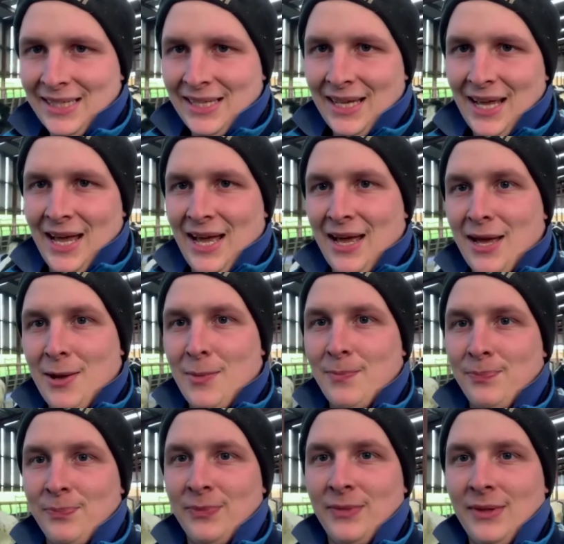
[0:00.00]

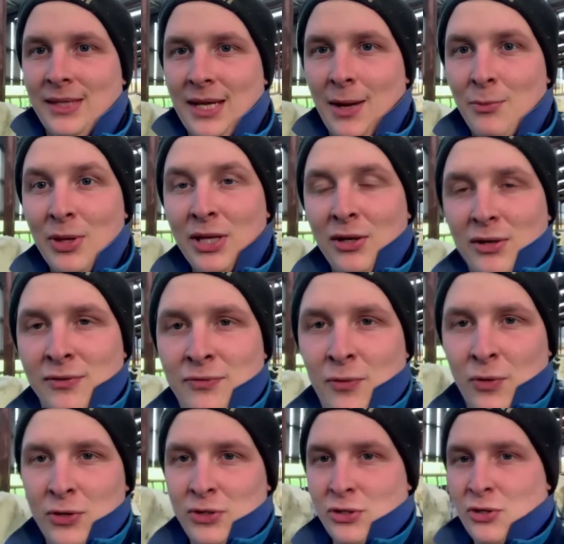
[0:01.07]
I'm really looking
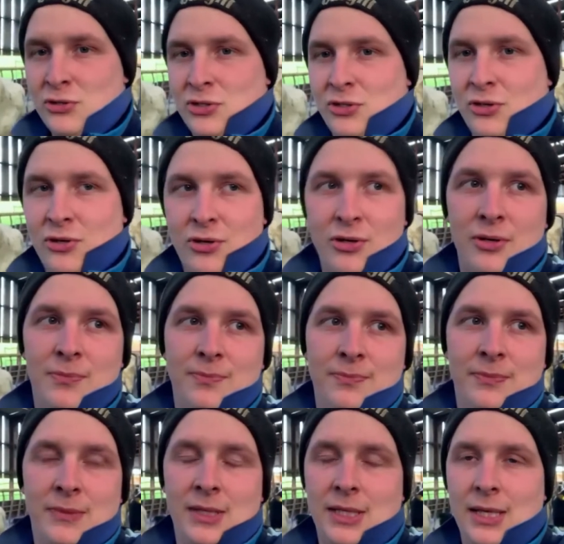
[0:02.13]
forward to using your
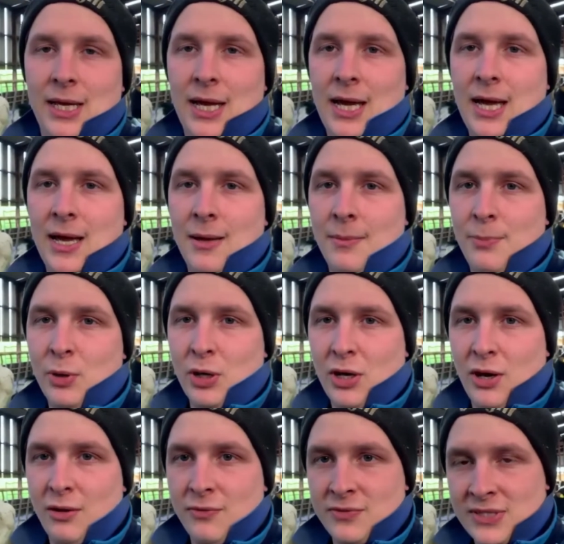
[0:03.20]
uh, book
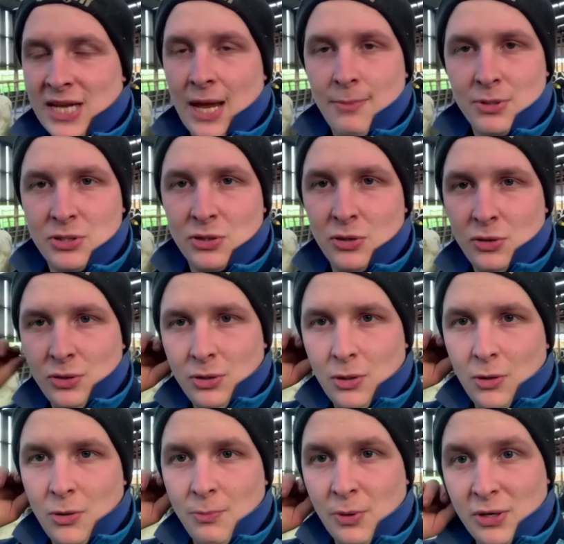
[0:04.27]
of Sabbath School
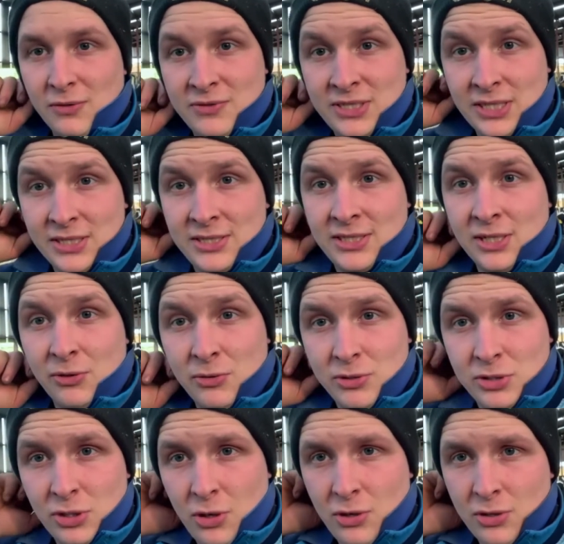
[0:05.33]
or book of t- children
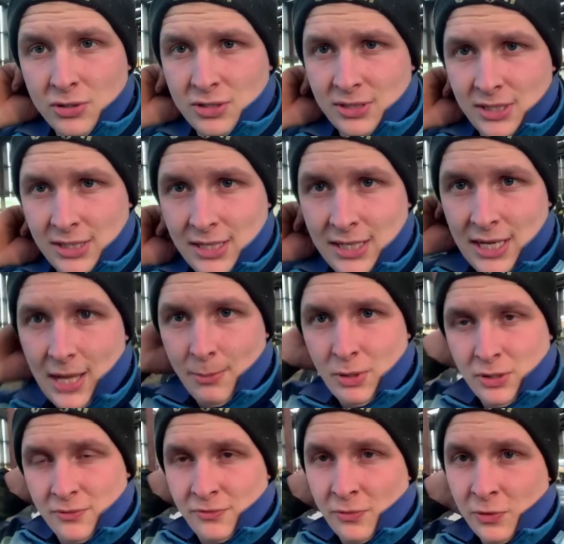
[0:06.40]
talks. I'm
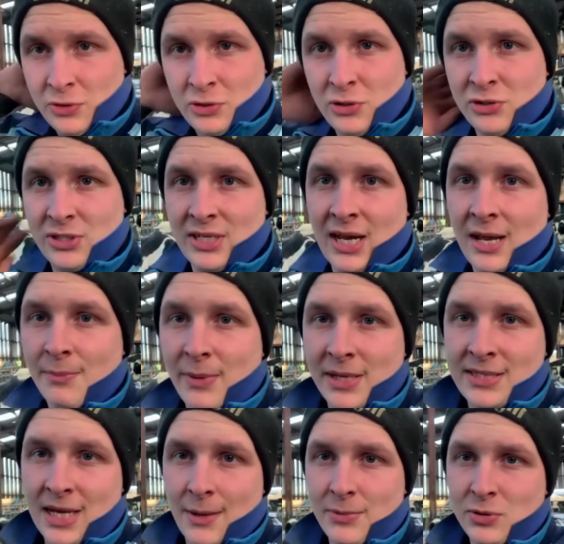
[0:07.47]
looking forward to using that in my
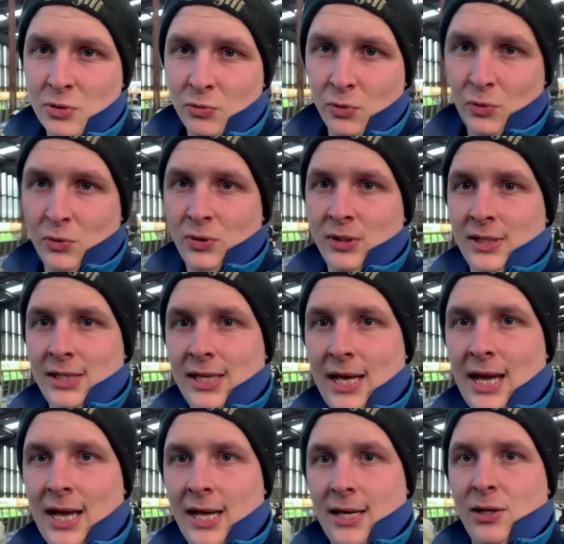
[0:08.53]
Sabbath School role
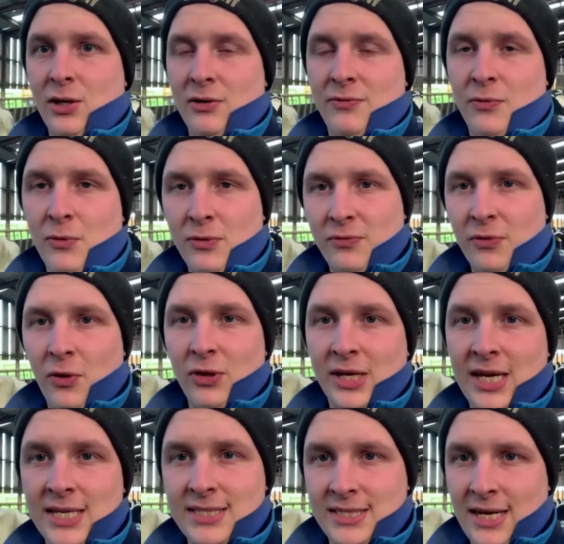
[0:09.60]
and looking forward for all the
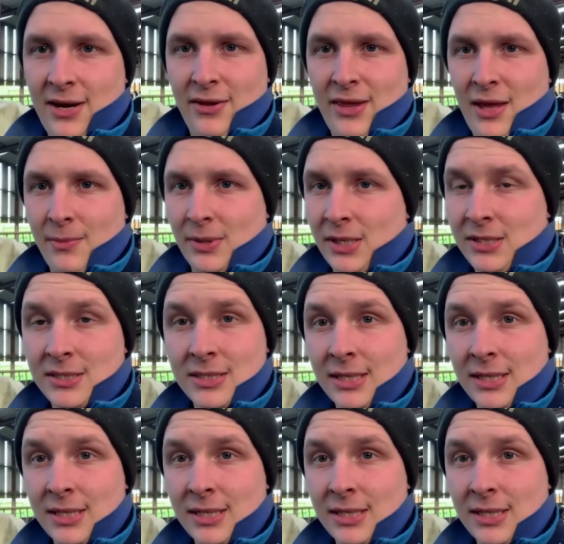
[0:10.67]
kids to hear them because